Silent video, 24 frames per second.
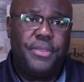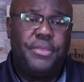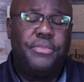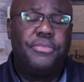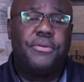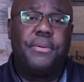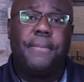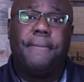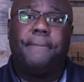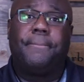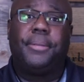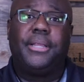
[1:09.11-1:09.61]

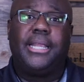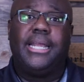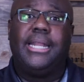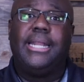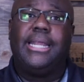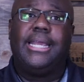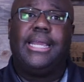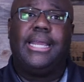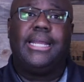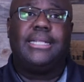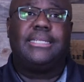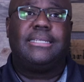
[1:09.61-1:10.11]
they're
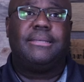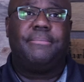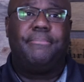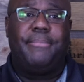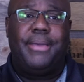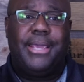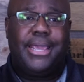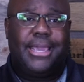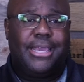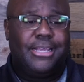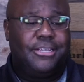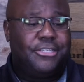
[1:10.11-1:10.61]
blending it to
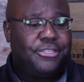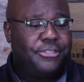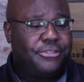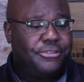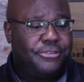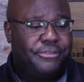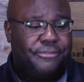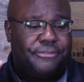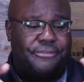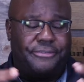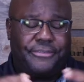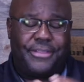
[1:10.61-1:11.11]
make it
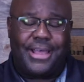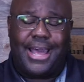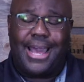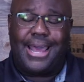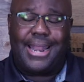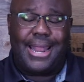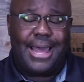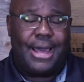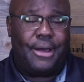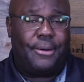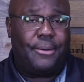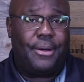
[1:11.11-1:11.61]
just
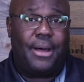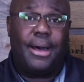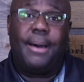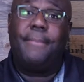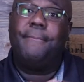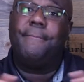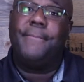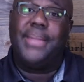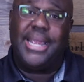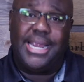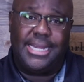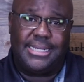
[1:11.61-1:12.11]
flat out
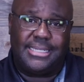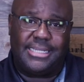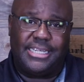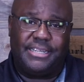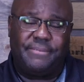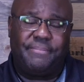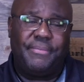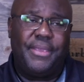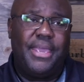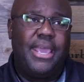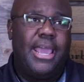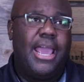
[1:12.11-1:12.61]
amazing.